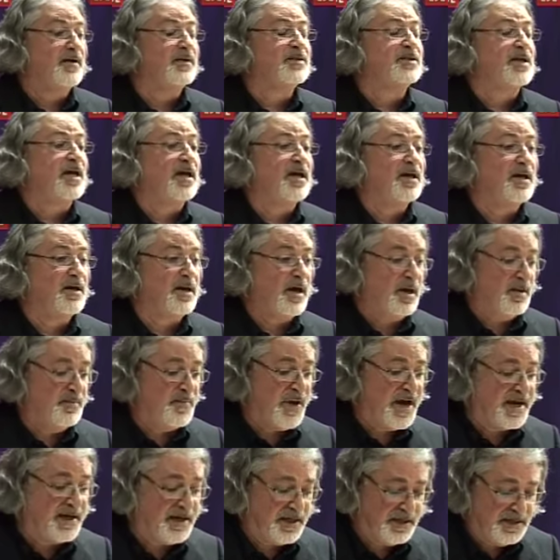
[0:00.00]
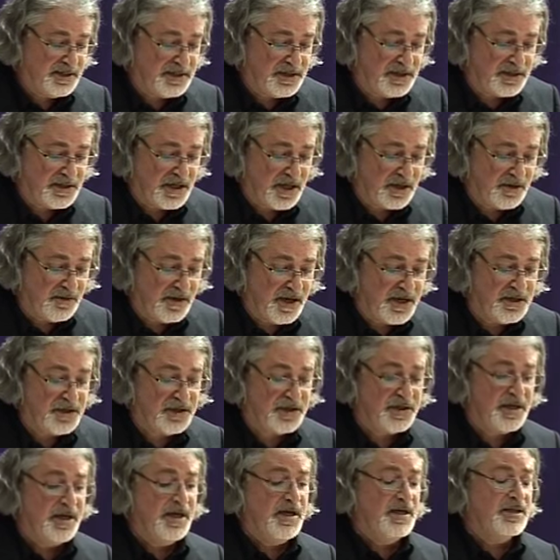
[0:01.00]
say, a macular
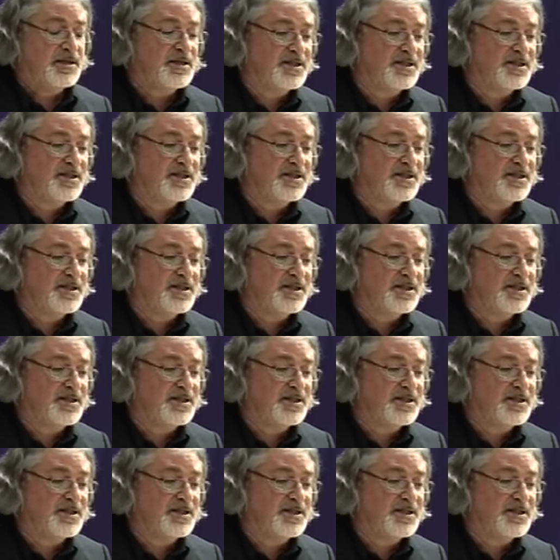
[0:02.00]
degeneration,